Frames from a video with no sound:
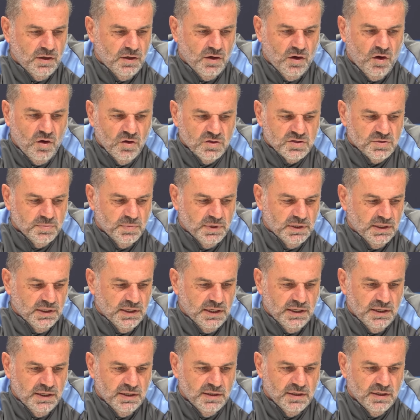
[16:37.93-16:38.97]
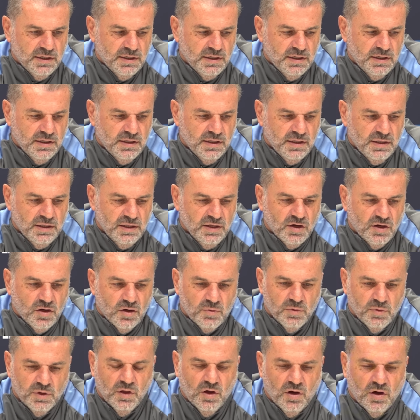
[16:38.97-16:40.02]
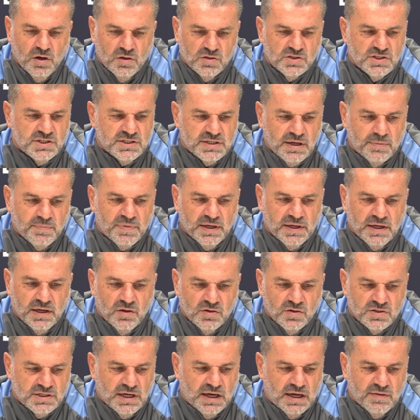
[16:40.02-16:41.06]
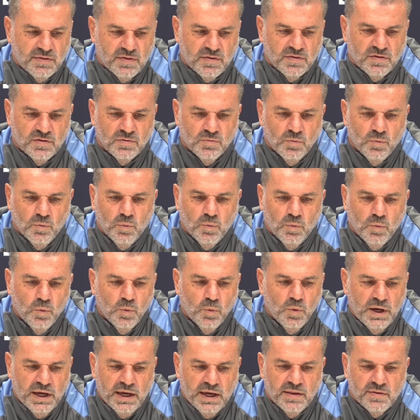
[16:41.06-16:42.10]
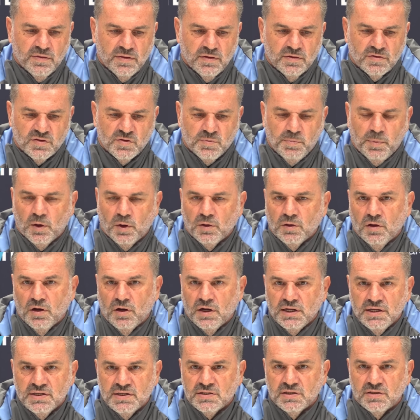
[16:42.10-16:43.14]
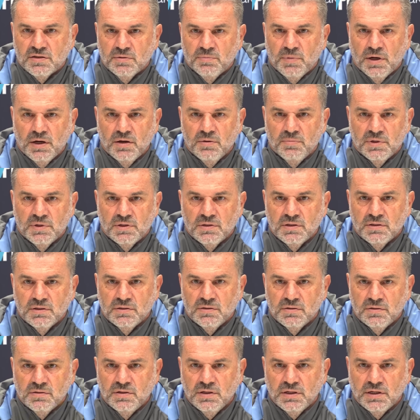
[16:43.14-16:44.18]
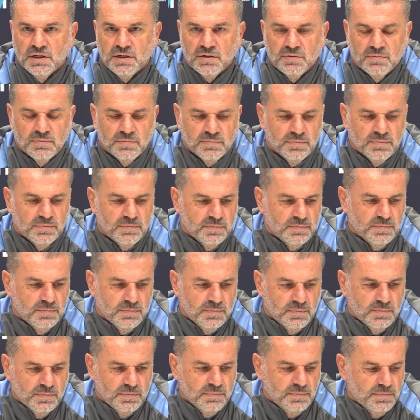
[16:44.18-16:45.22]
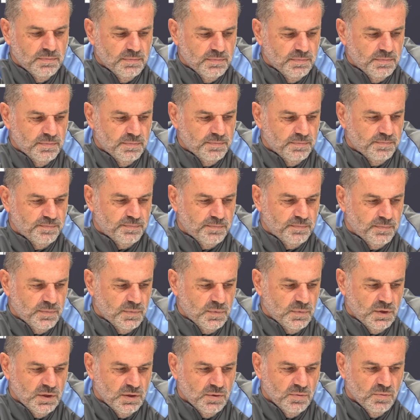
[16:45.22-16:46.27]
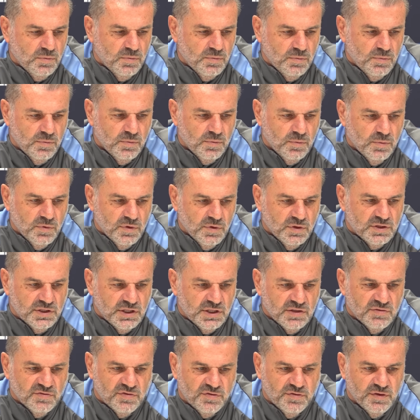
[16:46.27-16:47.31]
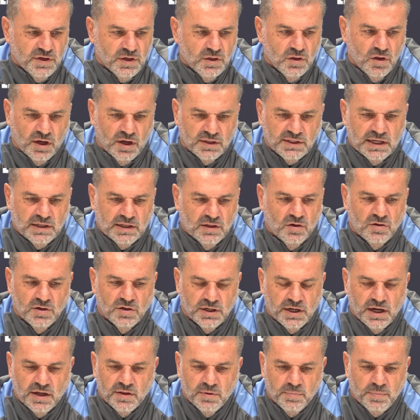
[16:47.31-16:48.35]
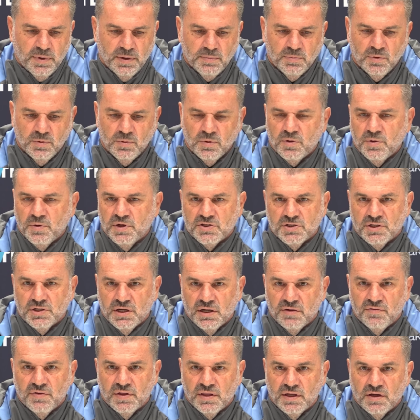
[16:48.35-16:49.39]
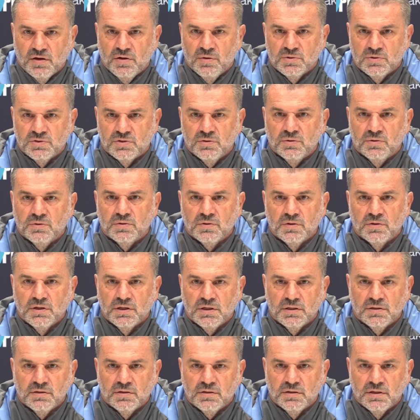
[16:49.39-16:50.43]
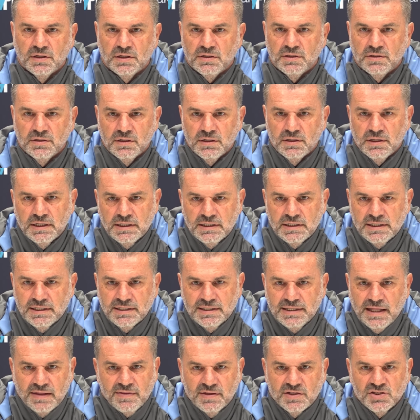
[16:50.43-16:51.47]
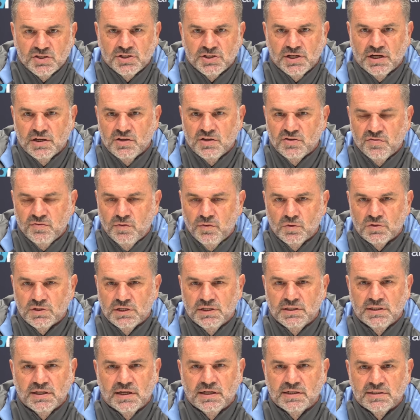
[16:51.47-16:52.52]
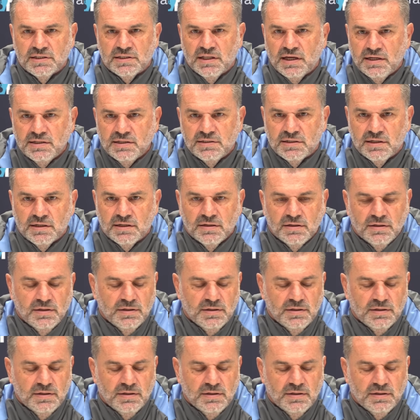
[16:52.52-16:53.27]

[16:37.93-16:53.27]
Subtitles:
ultimately, you've got to rely on something else other than where the spotlight is at the moment. And, you know, it didn't feel like that long ago that people were questioning everything I was doing, and nothing's changed 14 days later,